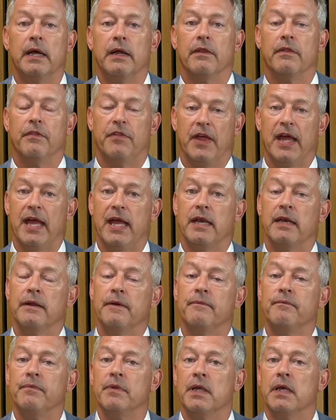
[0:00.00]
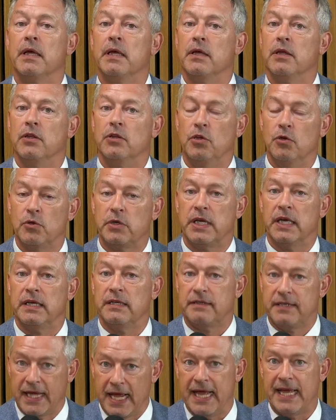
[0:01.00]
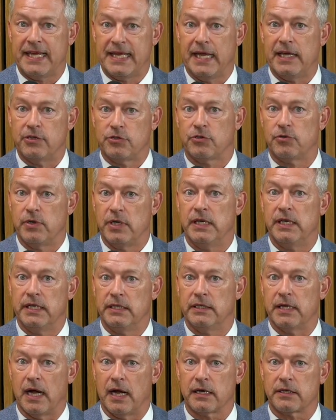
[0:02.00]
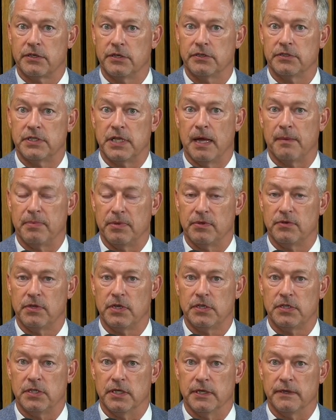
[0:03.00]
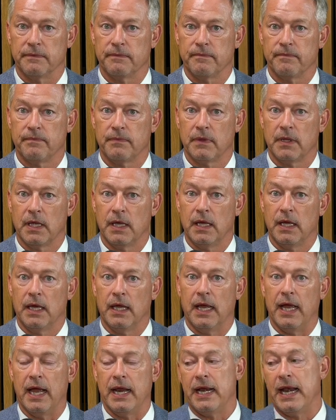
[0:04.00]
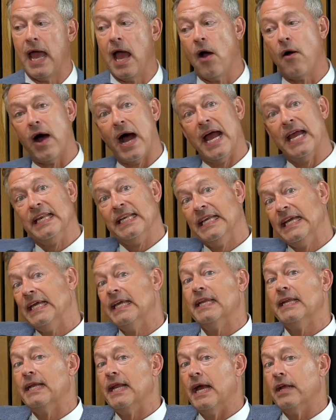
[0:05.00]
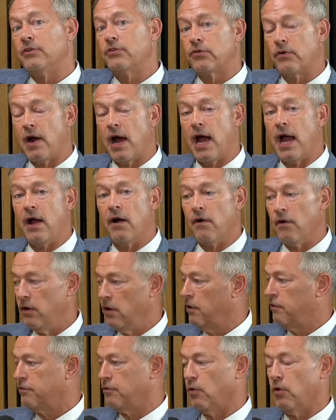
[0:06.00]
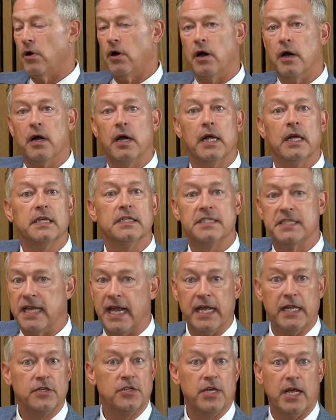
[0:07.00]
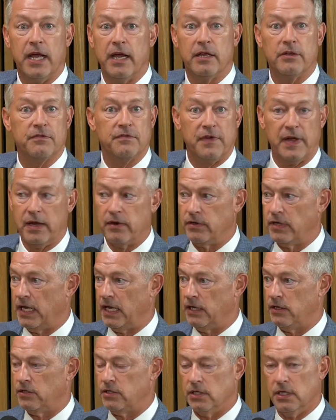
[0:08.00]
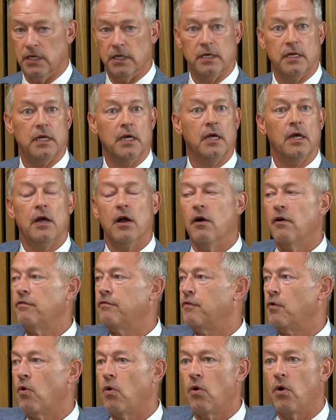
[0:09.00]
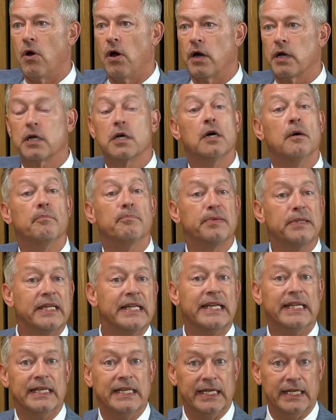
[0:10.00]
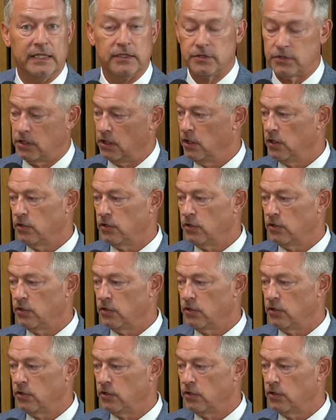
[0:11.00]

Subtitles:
Then you can take a treating doctor's deposition, and now I need it at trial for Sanchez Foundation, for completeness,